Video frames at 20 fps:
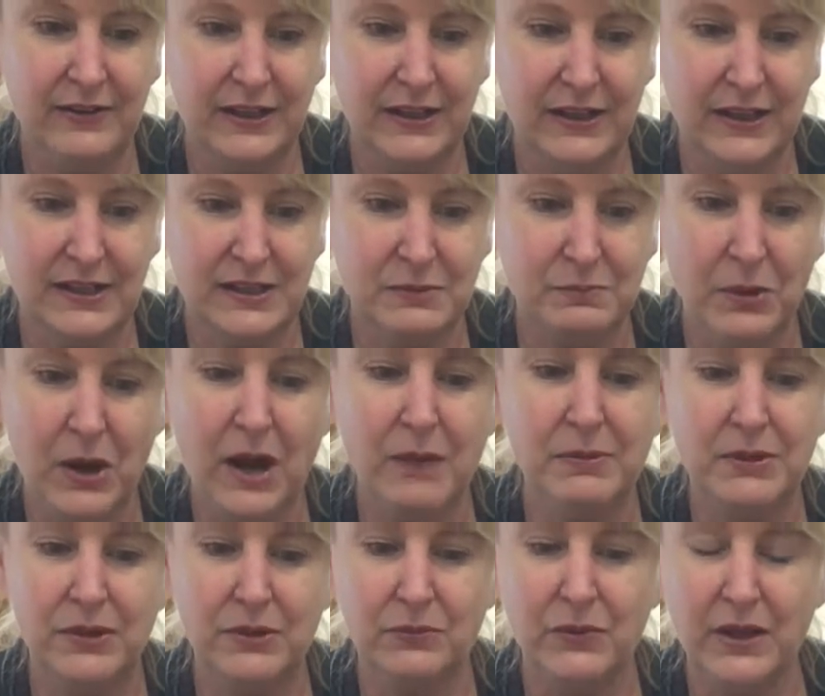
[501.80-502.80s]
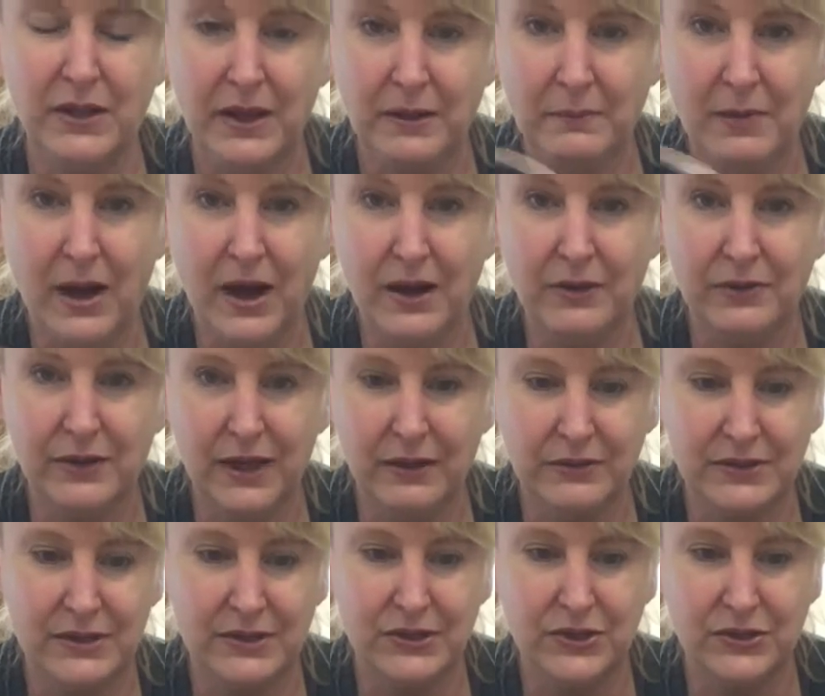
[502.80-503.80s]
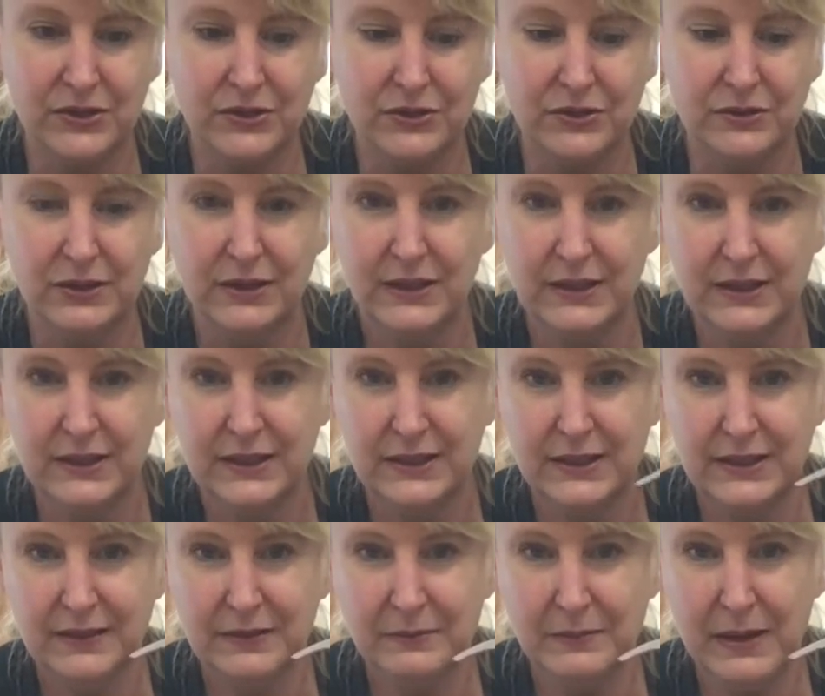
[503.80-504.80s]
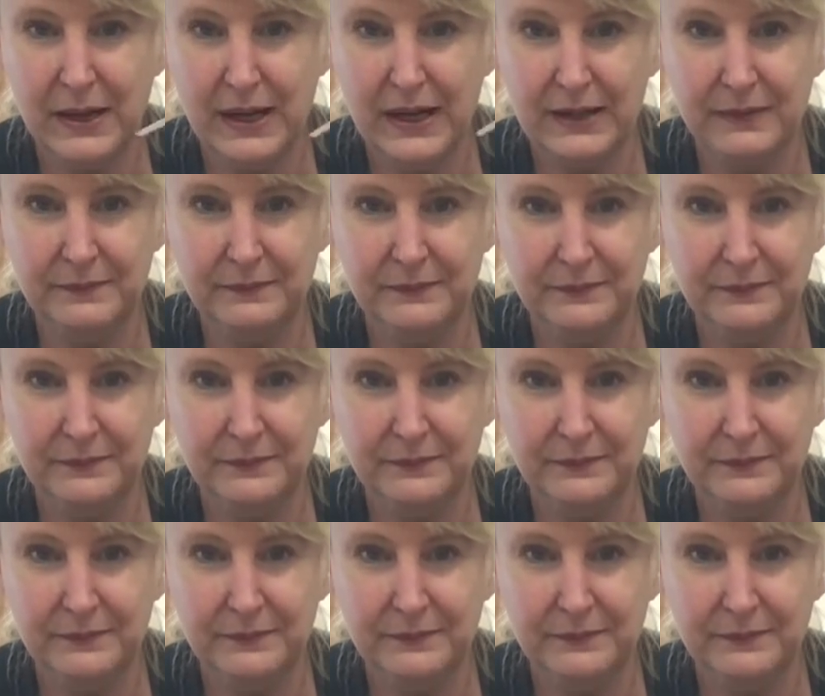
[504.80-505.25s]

This is probably the one I bought when I was at school, but